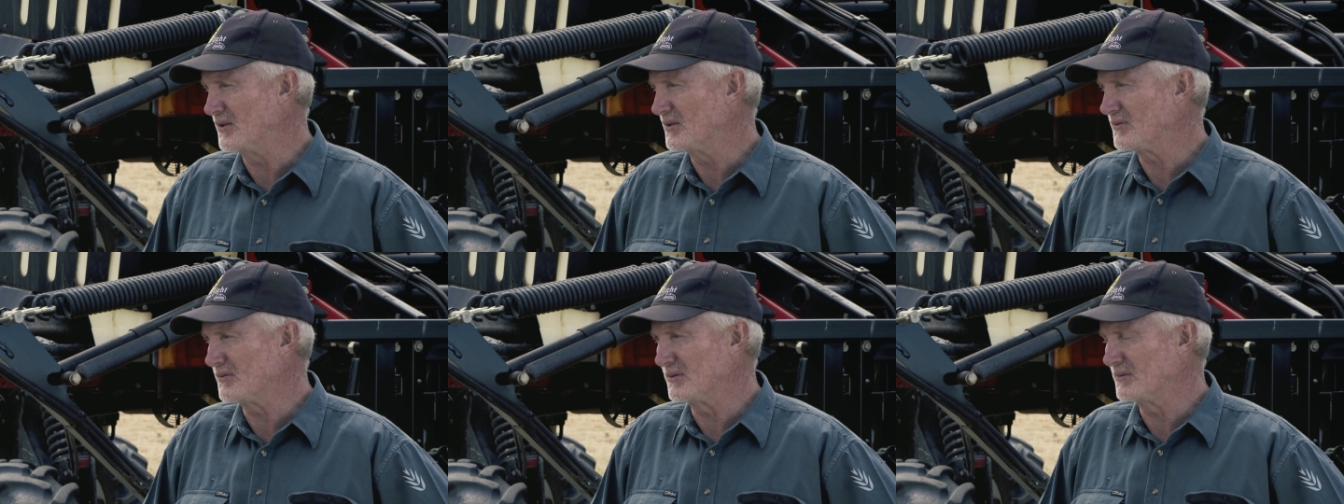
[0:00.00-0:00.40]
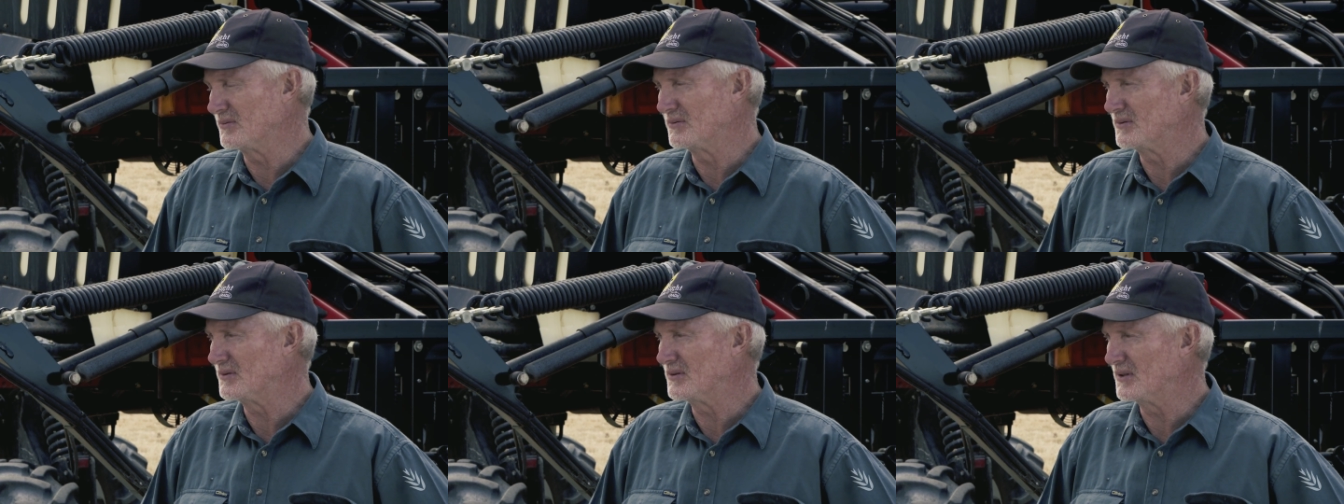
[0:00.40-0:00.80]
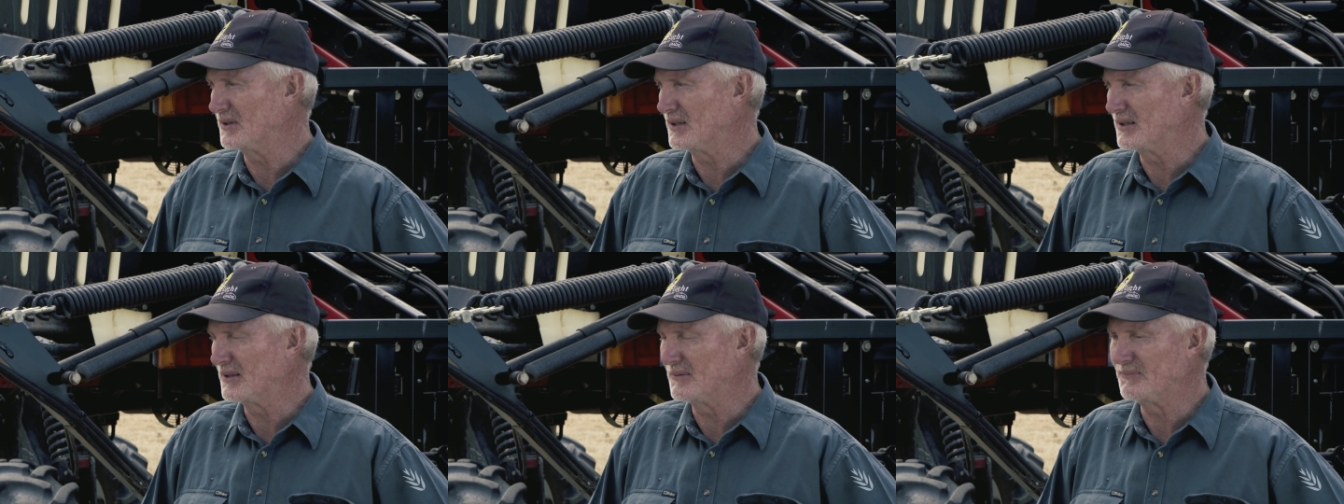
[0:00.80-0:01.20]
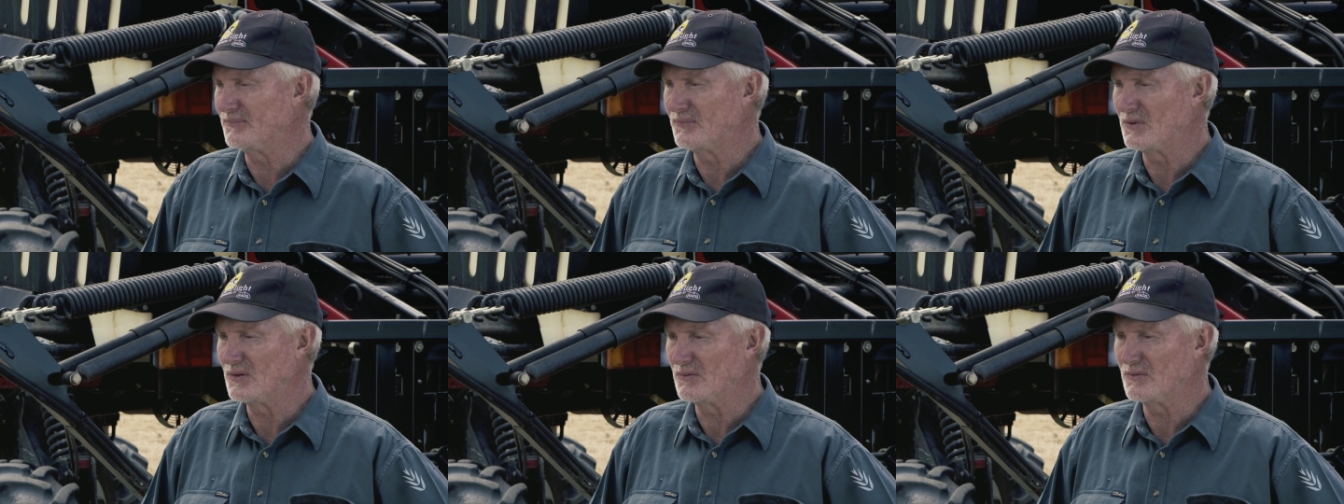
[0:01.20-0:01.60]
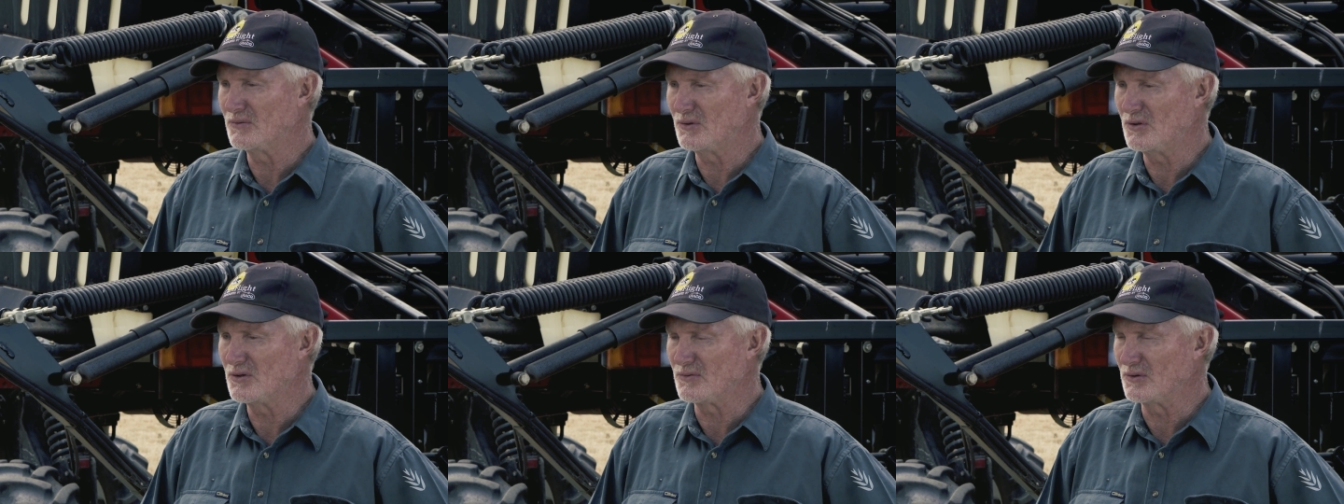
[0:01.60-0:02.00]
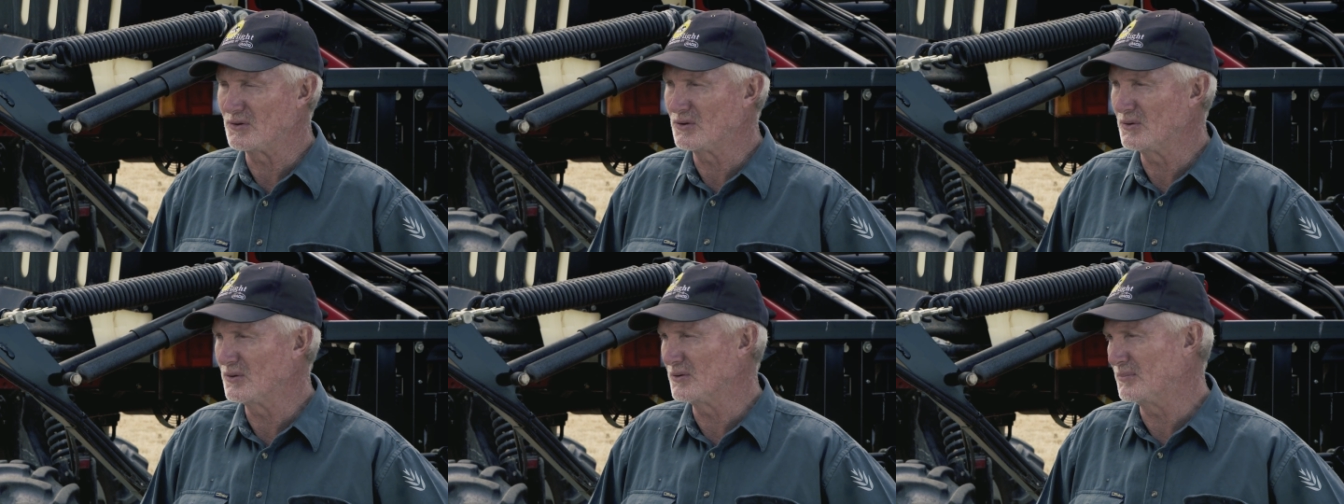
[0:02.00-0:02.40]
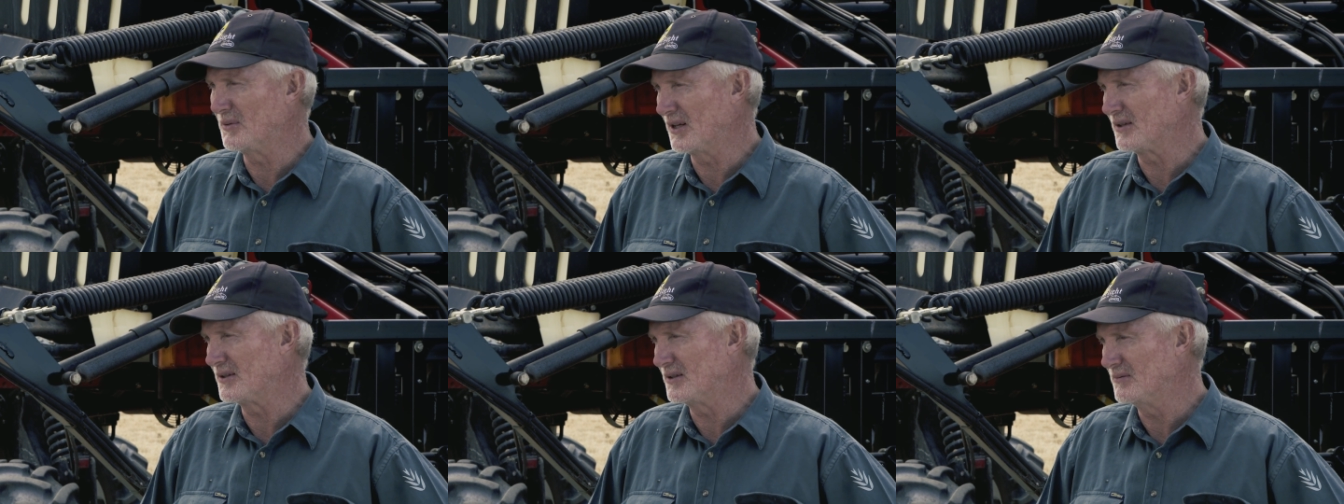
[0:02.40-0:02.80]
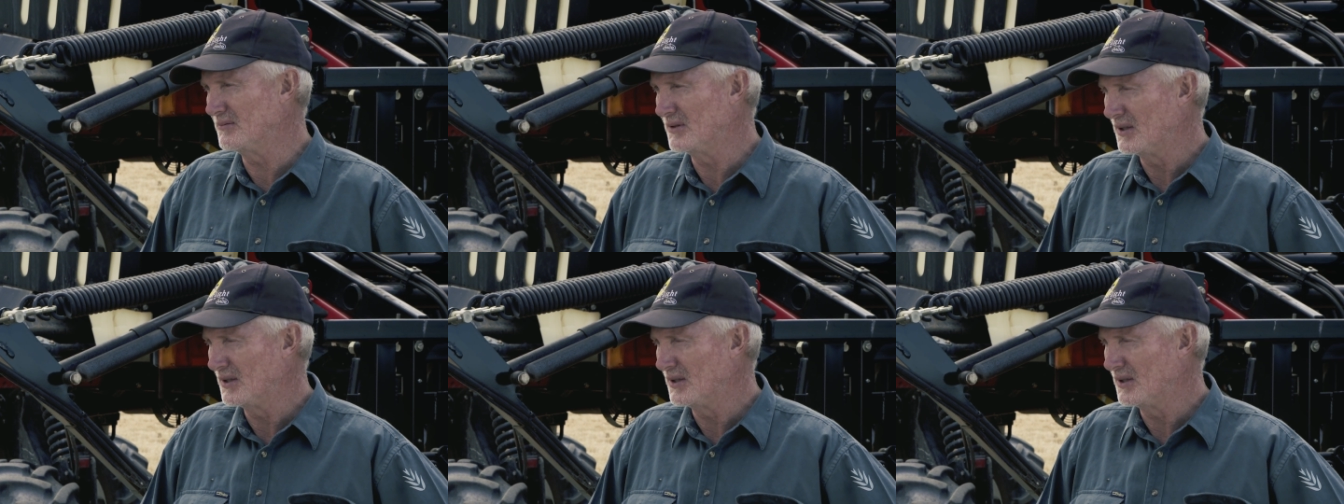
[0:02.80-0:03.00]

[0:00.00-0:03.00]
useful, um, useful tool to be able to